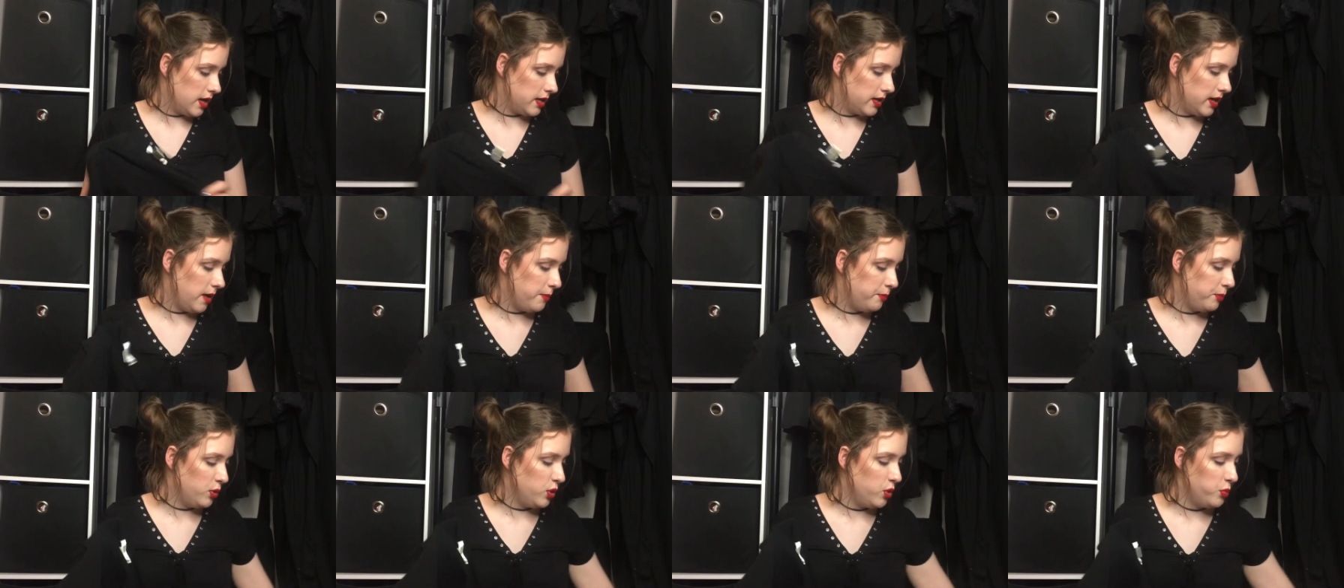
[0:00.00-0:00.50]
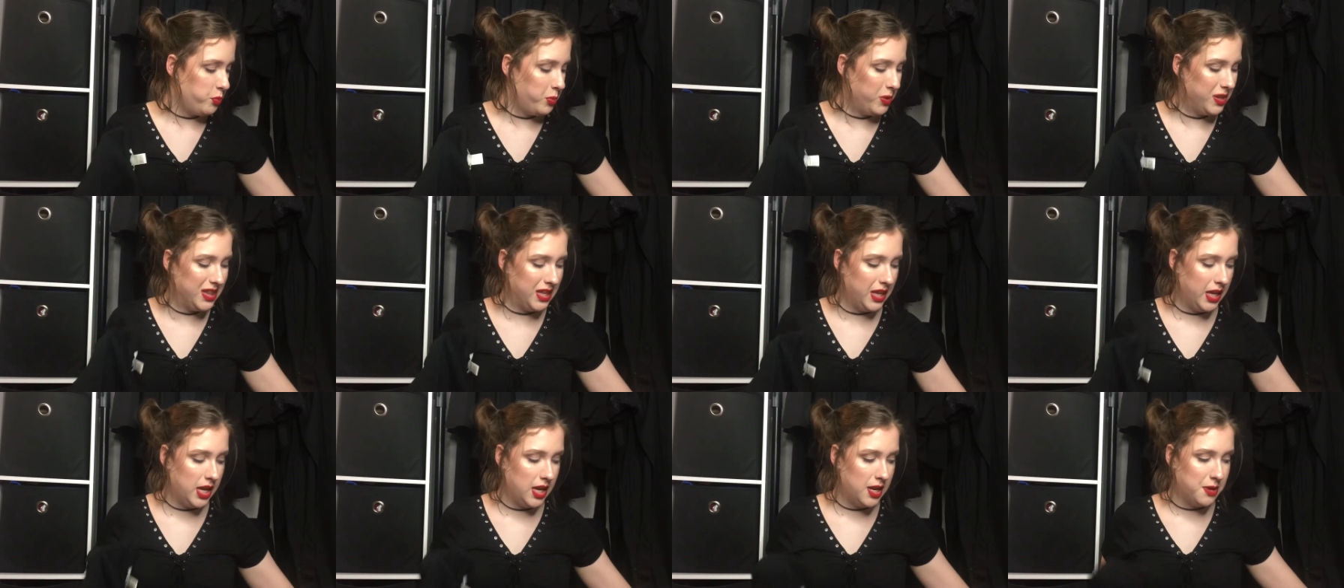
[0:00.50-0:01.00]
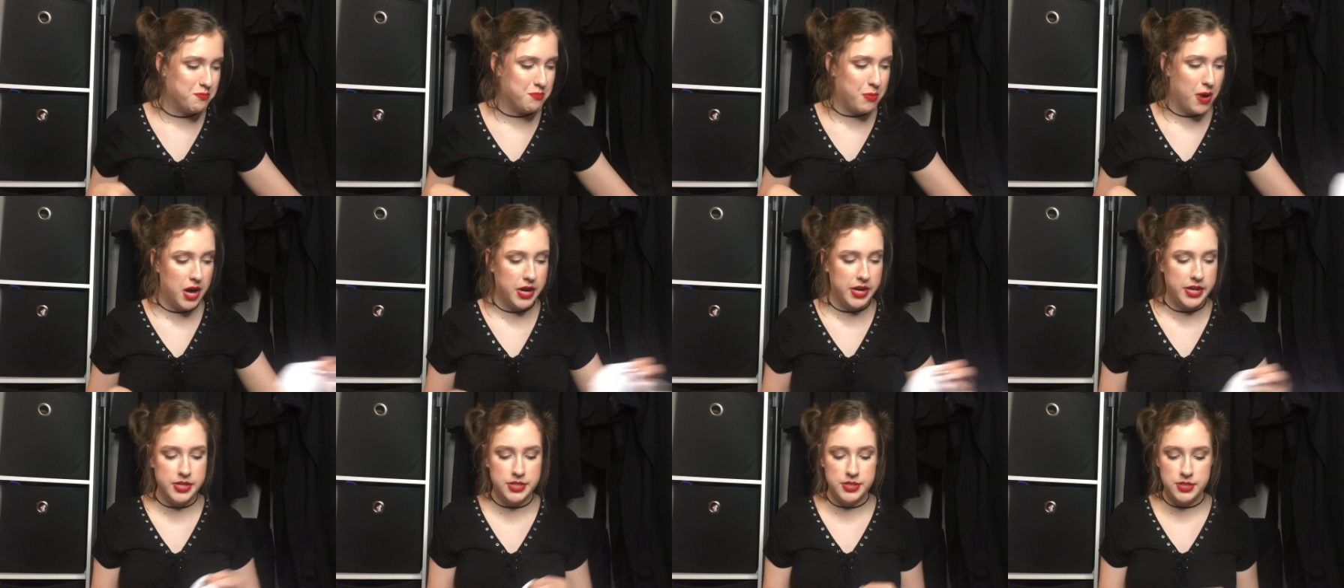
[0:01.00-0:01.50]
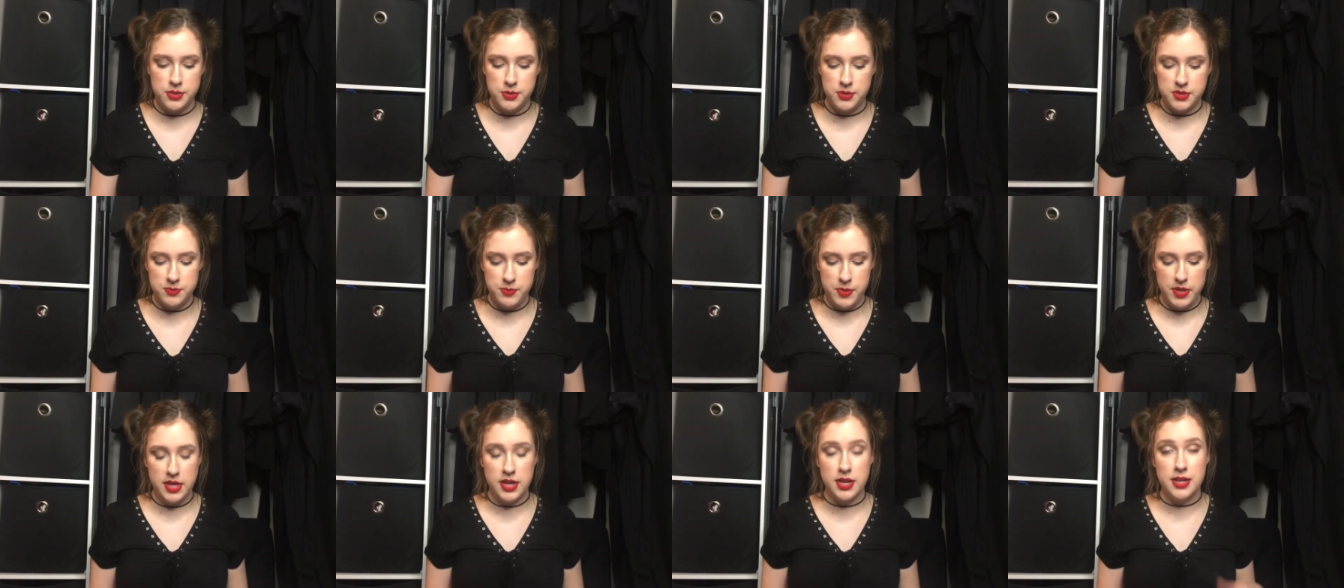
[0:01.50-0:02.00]
couple plain
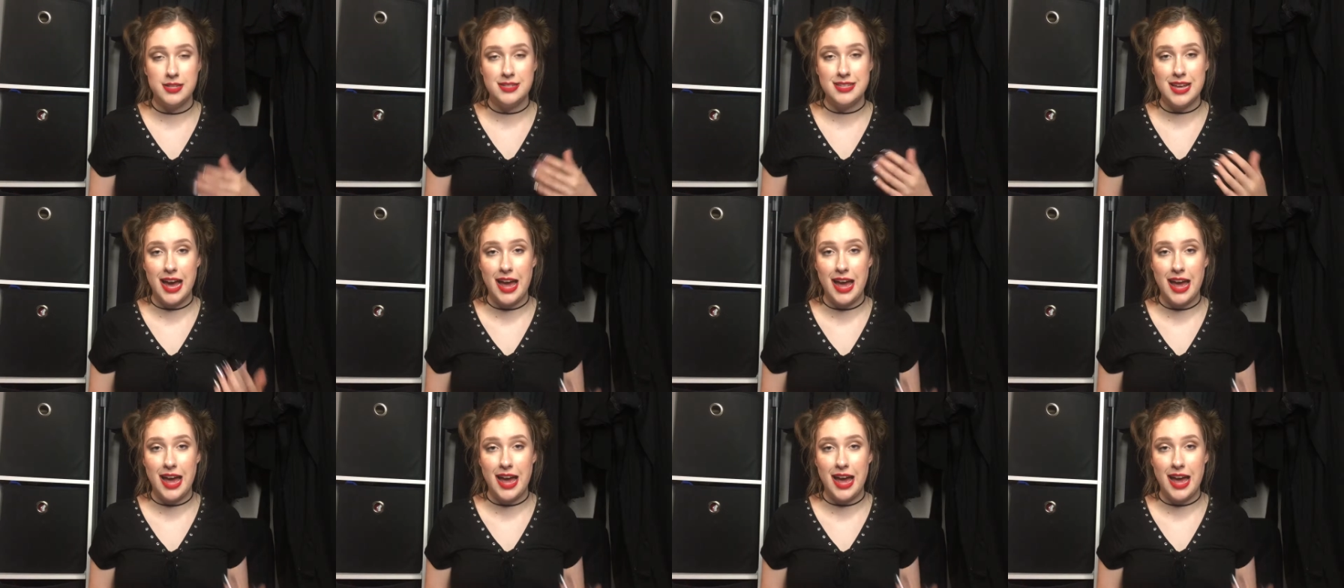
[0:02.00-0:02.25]
bodysuits because